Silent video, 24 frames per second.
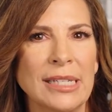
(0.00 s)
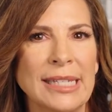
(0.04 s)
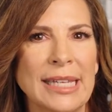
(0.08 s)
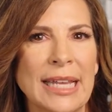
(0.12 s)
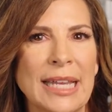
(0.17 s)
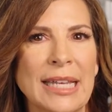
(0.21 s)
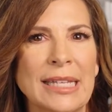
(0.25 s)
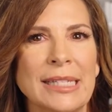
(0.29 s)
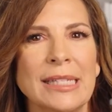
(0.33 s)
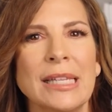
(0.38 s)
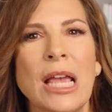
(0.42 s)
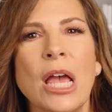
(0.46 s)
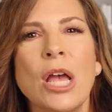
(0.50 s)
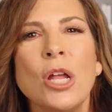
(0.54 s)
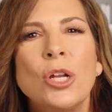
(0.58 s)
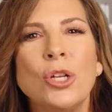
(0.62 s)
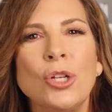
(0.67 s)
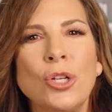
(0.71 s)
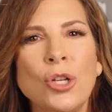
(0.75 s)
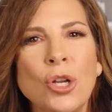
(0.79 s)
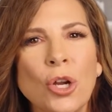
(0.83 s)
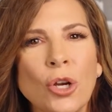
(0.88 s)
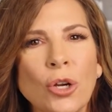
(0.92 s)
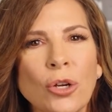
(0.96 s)
disease,
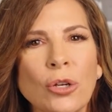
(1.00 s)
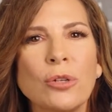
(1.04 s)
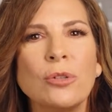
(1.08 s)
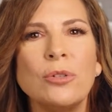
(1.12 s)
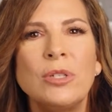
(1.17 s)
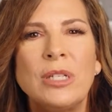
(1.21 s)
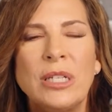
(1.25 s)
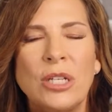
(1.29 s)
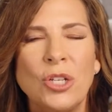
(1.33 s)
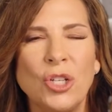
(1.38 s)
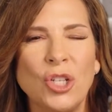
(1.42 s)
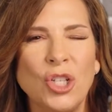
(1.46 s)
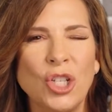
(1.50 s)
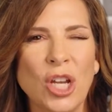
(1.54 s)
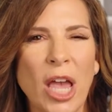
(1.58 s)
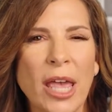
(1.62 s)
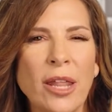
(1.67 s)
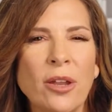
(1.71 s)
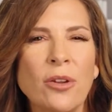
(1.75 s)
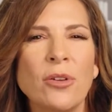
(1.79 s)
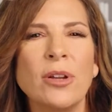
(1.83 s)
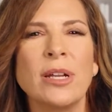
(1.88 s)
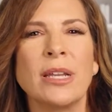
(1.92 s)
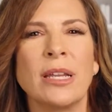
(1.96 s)

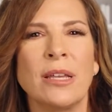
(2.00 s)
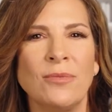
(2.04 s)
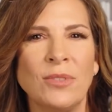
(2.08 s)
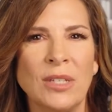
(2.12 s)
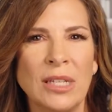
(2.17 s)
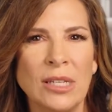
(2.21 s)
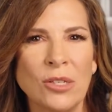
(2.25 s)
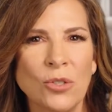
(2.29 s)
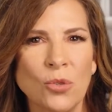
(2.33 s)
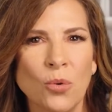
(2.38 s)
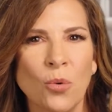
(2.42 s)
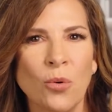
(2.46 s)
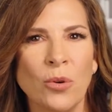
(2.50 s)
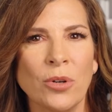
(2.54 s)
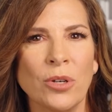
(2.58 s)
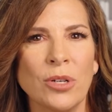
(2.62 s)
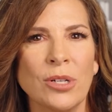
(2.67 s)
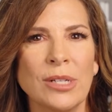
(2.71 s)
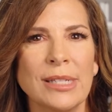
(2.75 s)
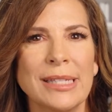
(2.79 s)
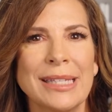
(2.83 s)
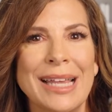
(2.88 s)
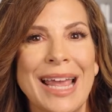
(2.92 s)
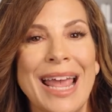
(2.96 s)
neurodegenerative
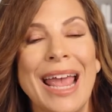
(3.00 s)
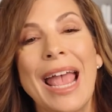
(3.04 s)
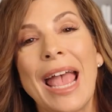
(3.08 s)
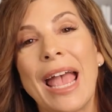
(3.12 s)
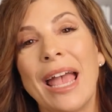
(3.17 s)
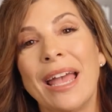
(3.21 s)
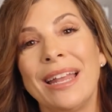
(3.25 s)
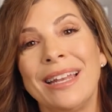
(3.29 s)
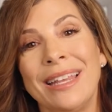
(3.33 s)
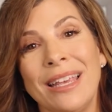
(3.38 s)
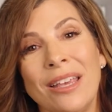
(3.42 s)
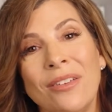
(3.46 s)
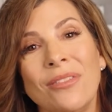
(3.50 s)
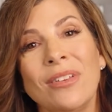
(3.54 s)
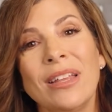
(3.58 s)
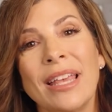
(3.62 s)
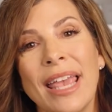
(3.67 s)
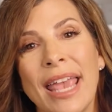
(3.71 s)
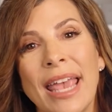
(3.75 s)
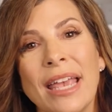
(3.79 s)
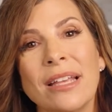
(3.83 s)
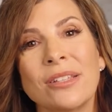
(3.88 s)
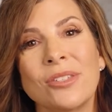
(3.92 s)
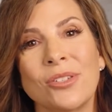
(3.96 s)
disorders, and even
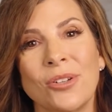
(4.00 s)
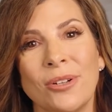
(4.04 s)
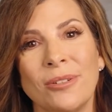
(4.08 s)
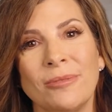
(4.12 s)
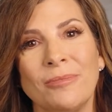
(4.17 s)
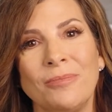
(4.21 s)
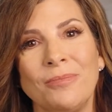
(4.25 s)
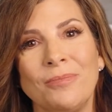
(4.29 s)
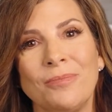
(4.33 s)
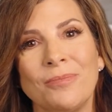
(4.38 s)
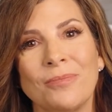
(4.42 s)
cancer.